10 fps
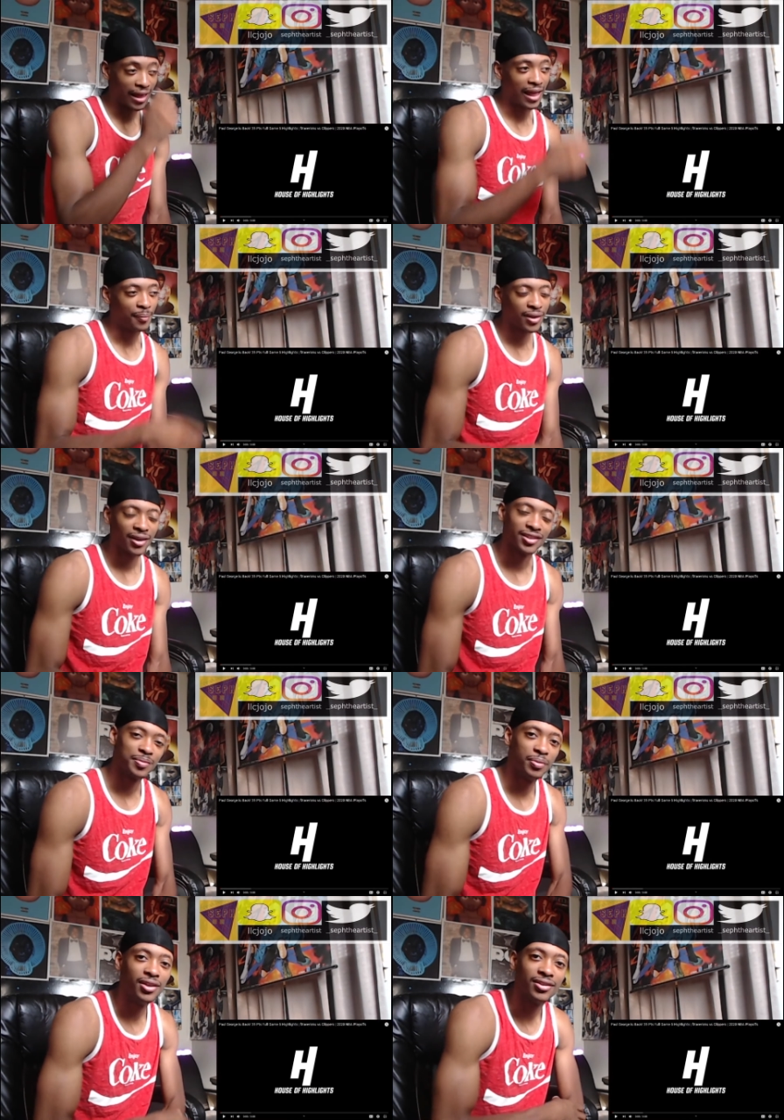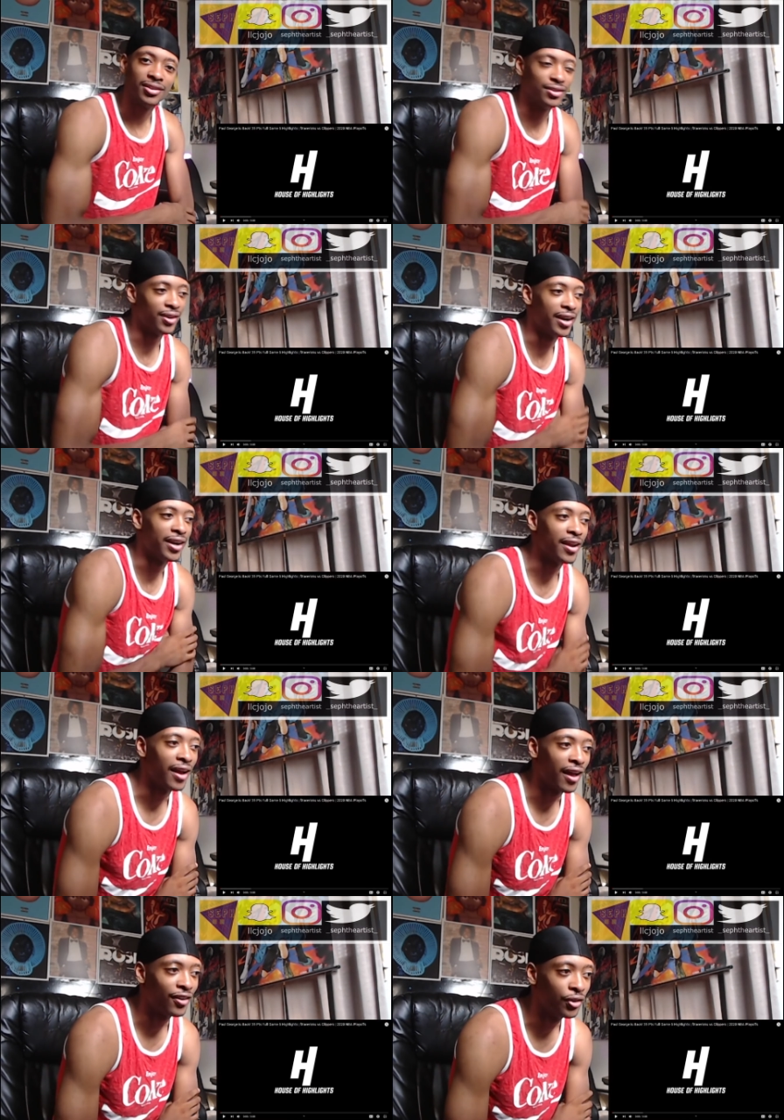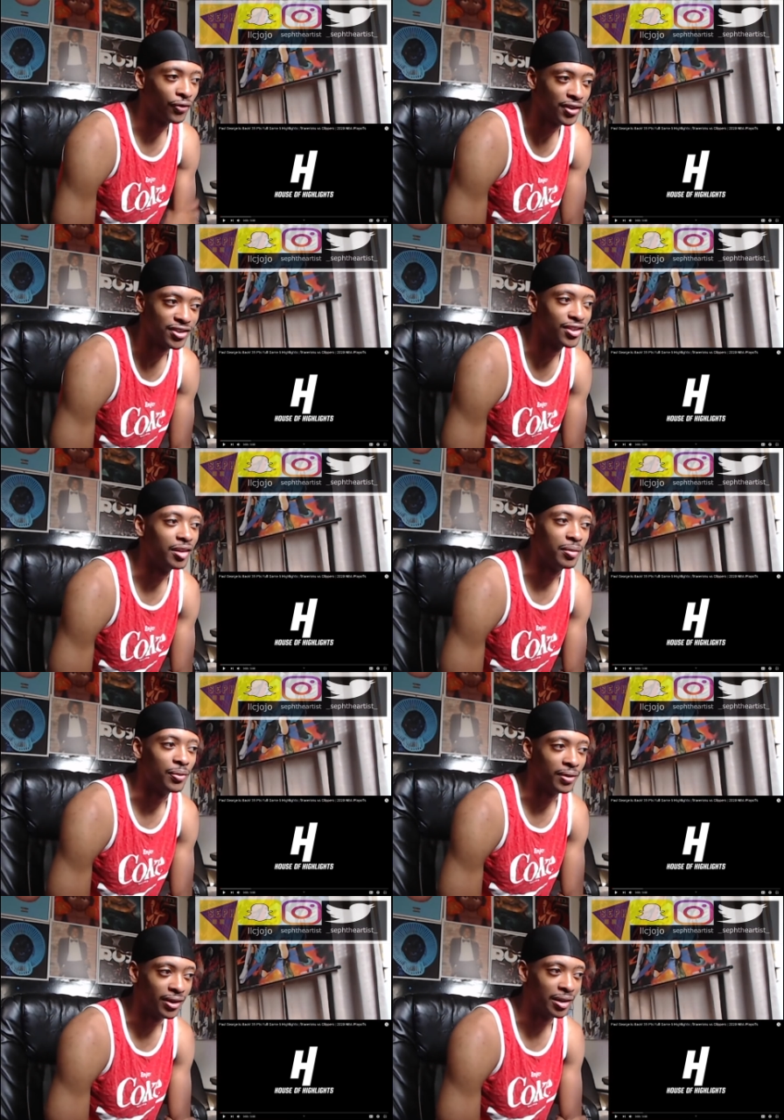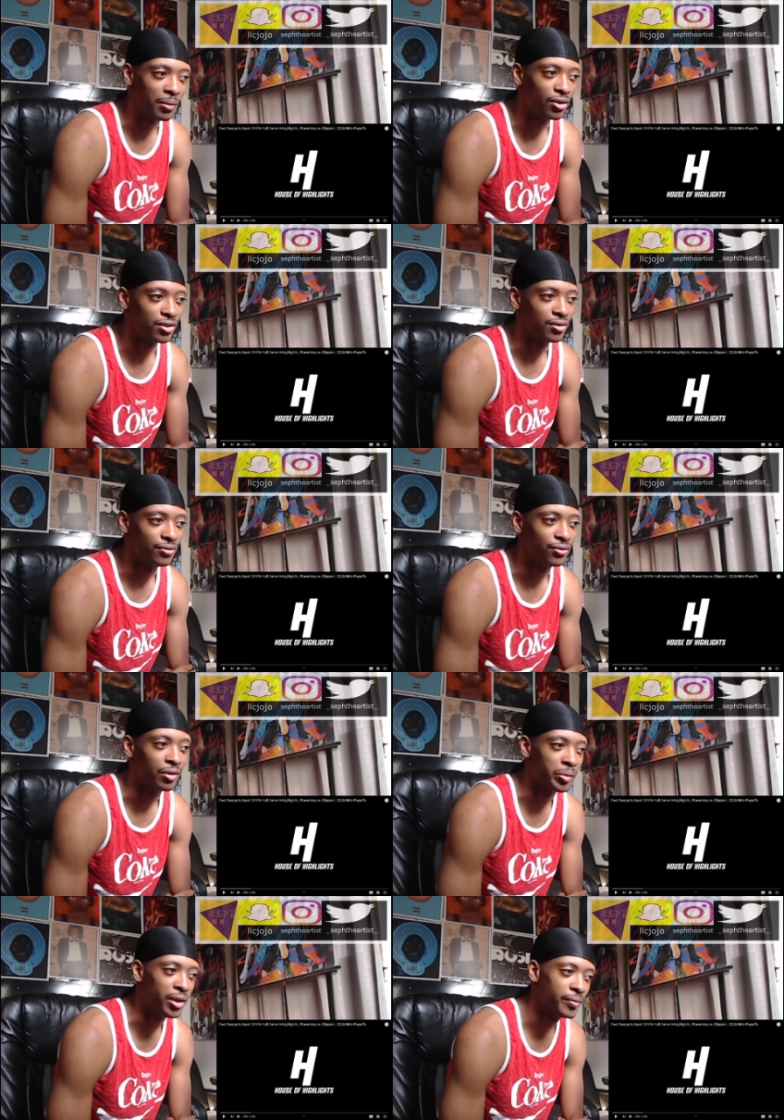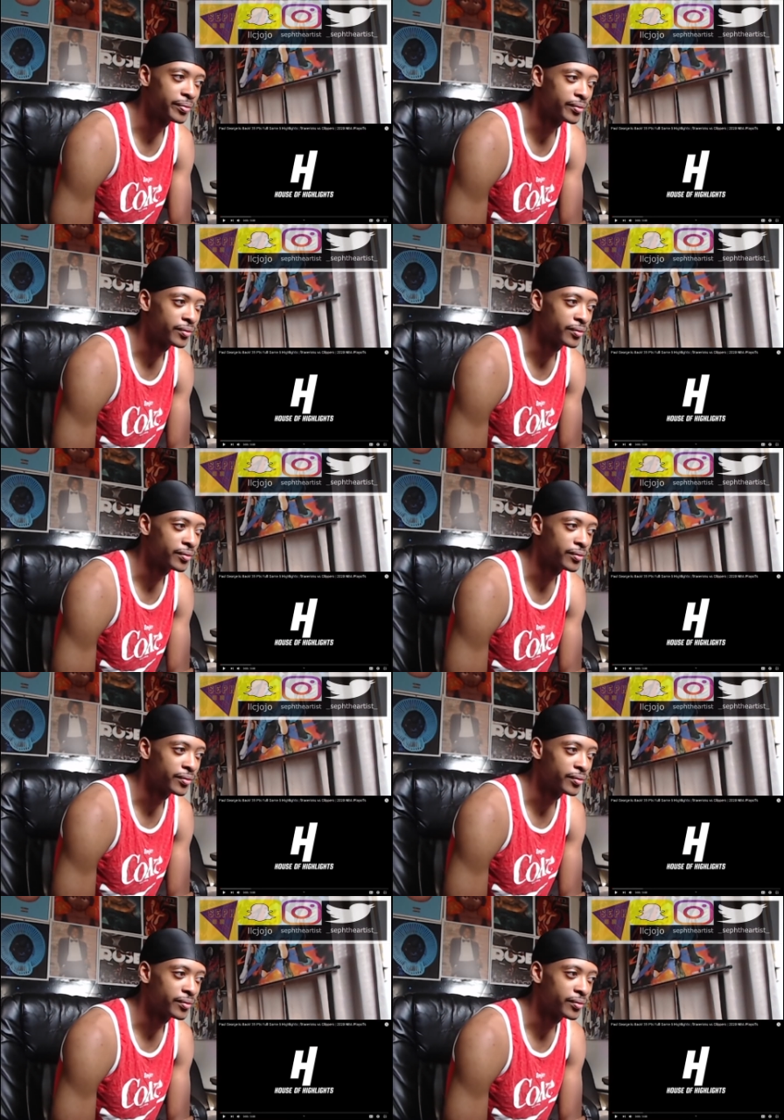I'm kind of speechless right now. I don't know if this is going to be really emotional for me,